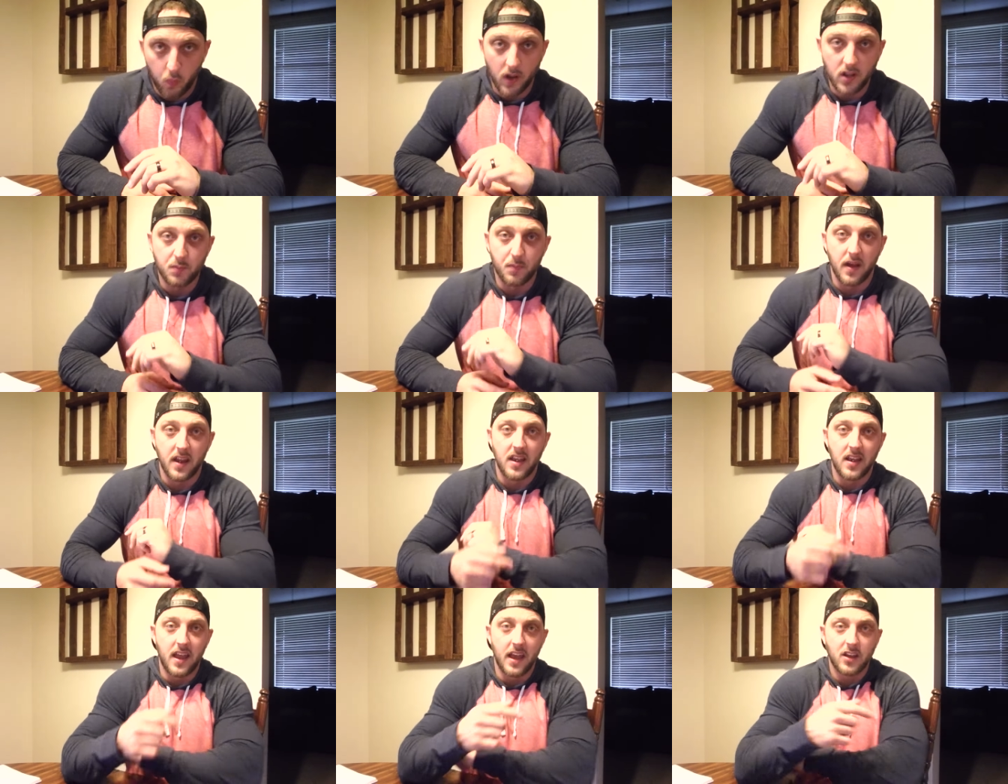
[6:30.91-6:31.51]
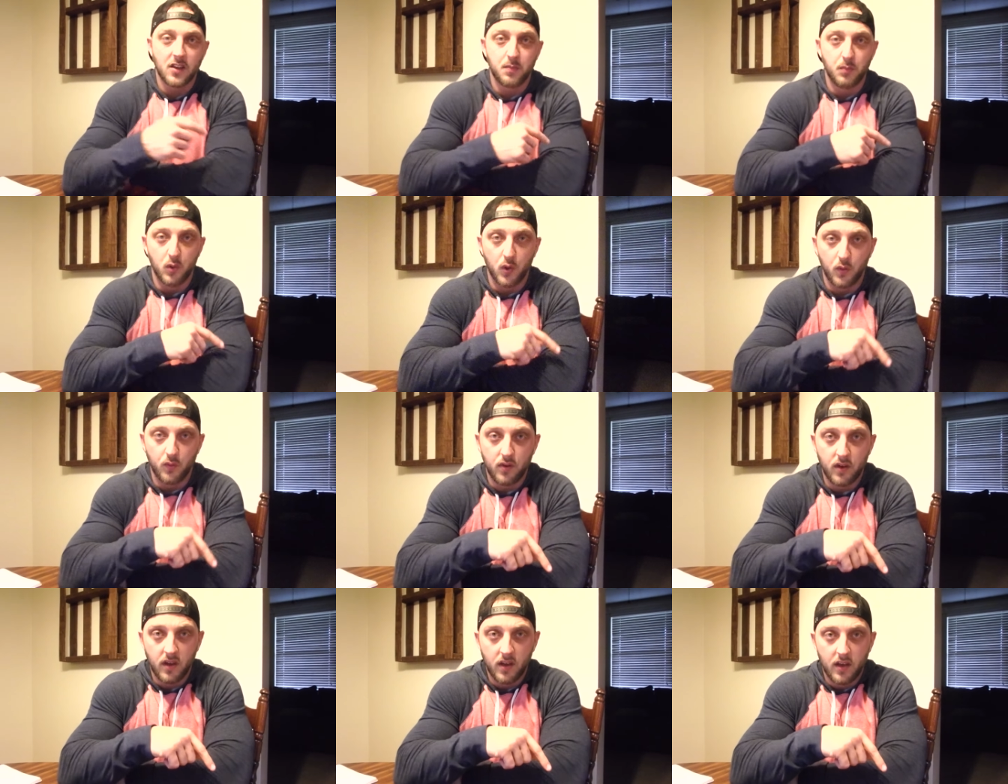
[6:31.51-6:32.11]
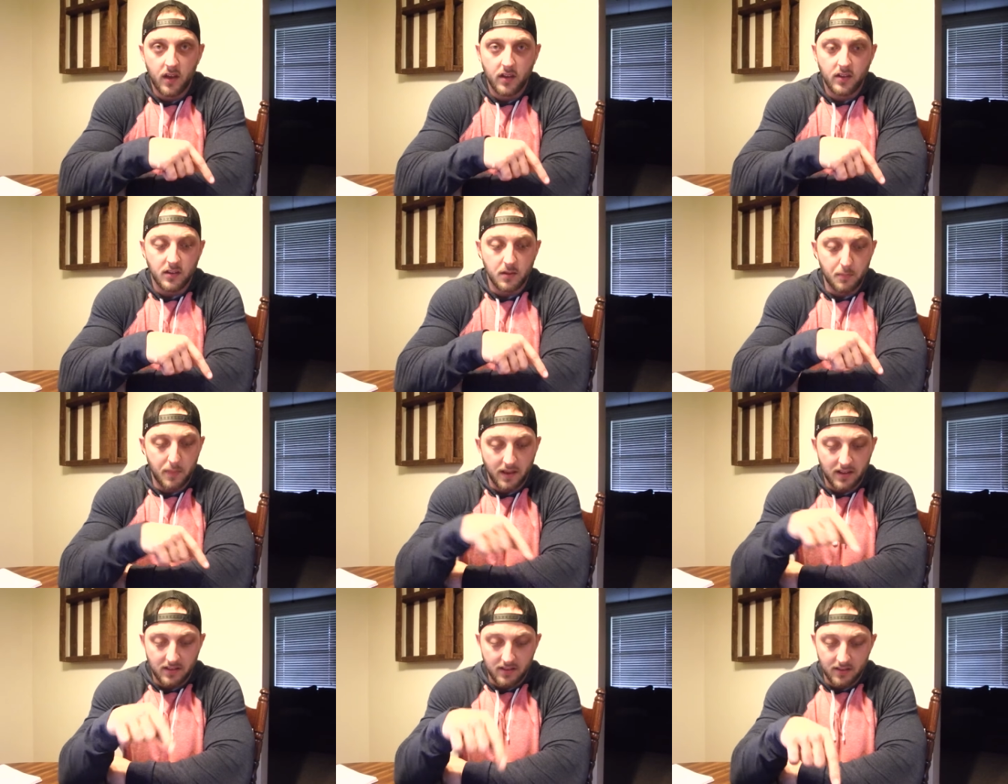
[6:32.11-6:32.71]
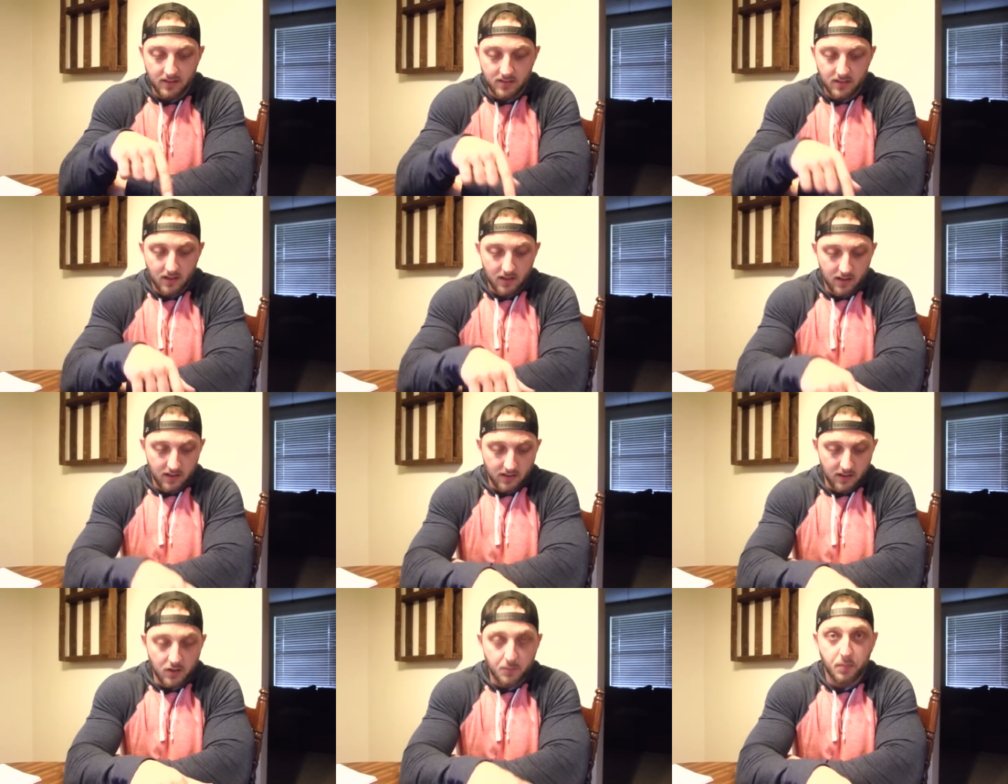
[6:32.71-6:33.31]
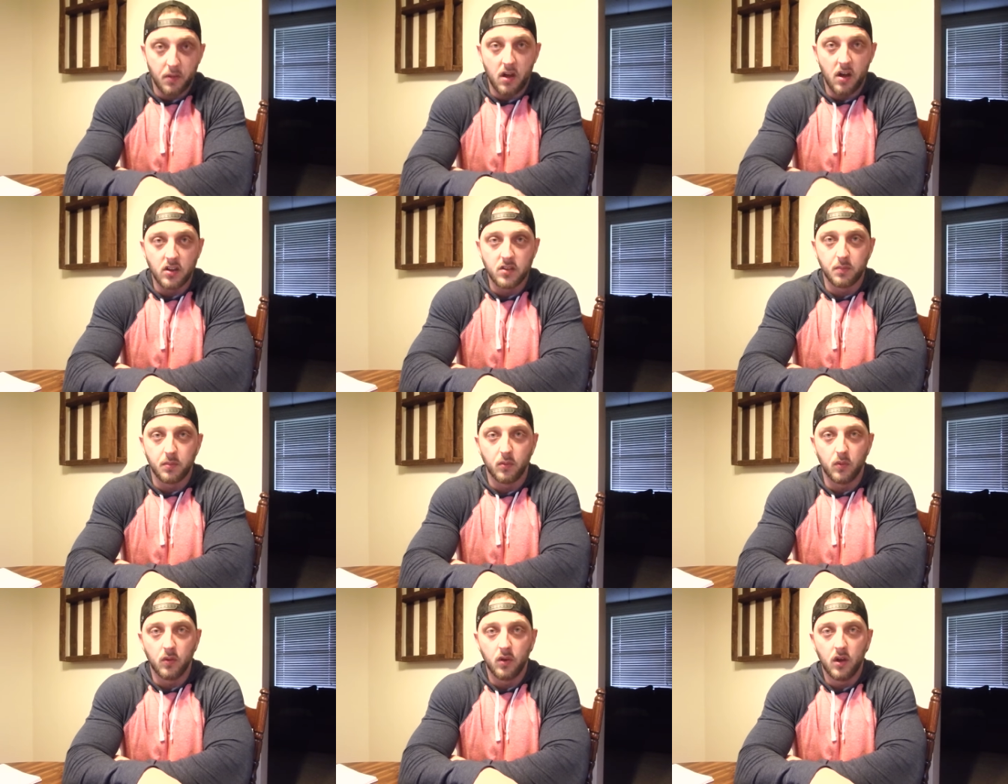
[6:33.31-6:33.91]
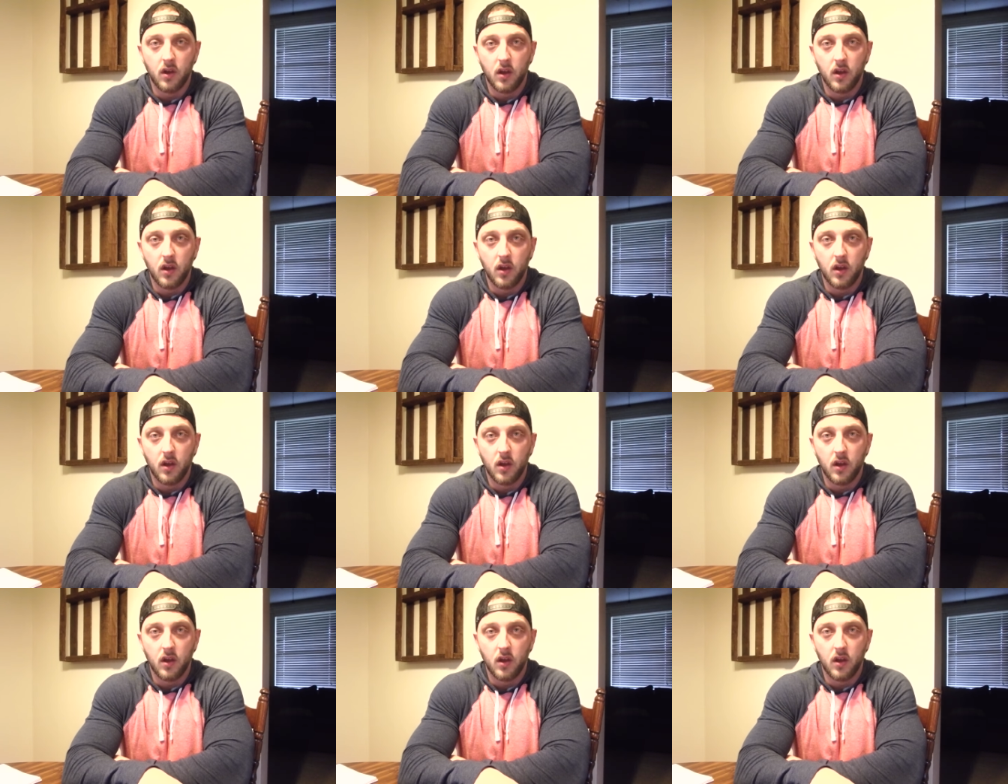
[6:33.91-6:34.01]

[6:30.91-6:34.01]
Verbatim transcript: What's my next move to make this plausible?